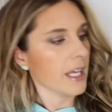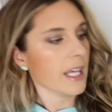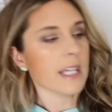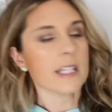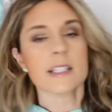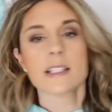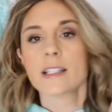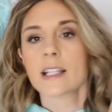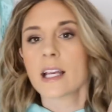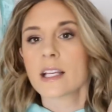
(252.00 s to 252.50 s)
It
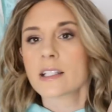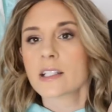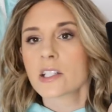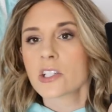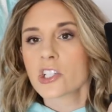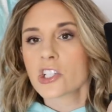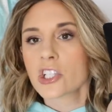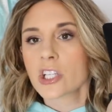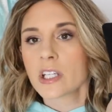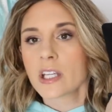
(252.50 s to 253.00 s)
says
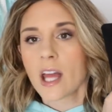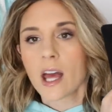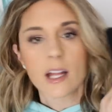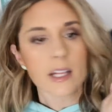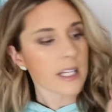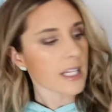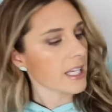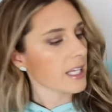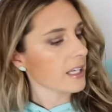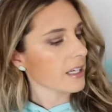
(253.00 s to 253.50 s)
Chanel
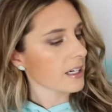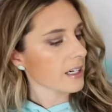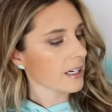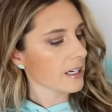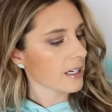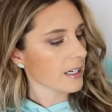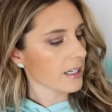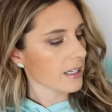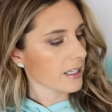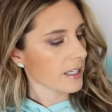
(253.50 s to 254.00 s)

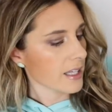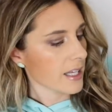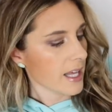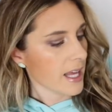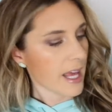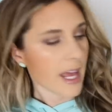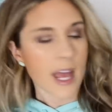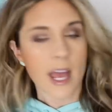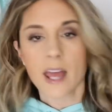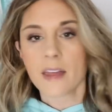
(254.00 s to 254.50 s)
here.
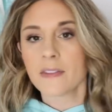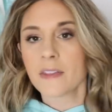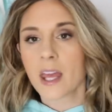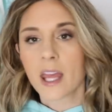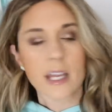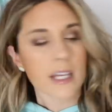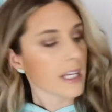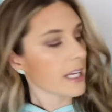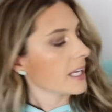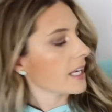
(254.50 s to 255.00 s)
And
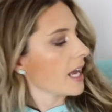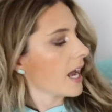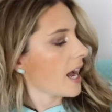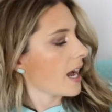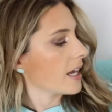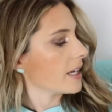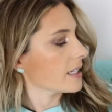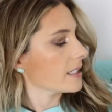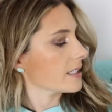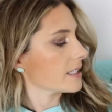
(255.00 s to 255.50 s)
then it
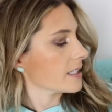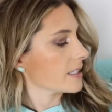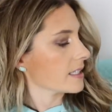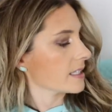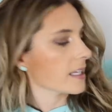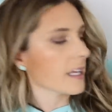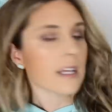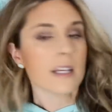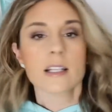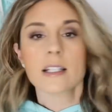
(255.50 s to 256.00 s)
has
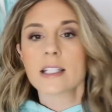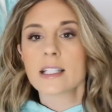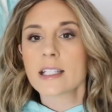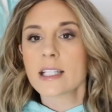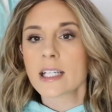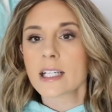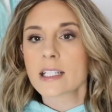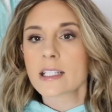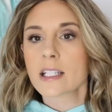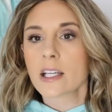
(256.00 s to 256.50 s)

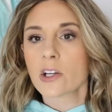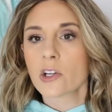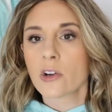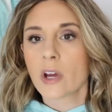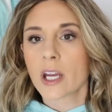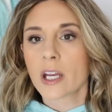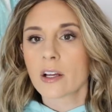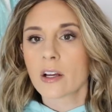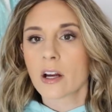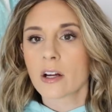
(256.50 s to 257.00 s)
6
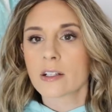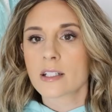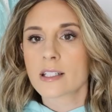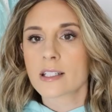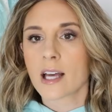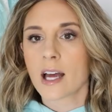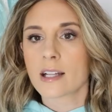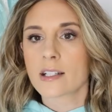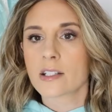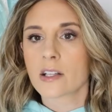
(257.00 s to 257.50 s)
credit card
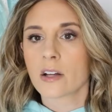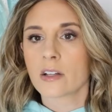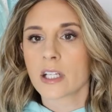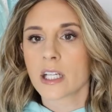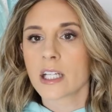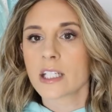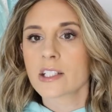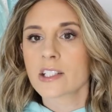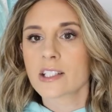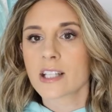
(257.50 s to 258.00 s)
slots on
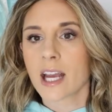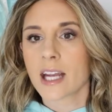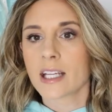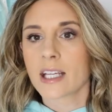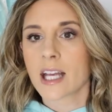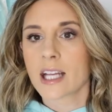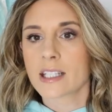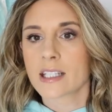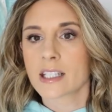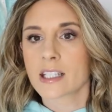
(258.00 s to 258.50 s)
each side, and it
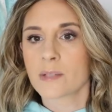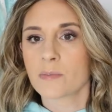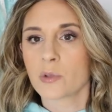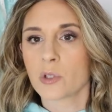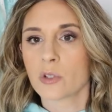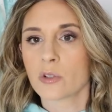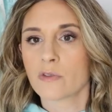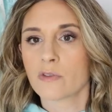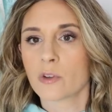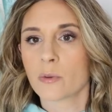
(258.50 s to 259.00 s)
has this
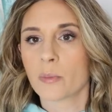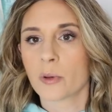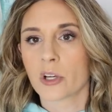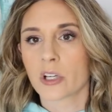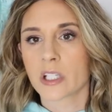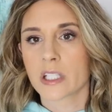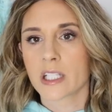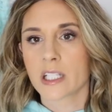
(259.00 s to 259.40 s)
beautiful burgundy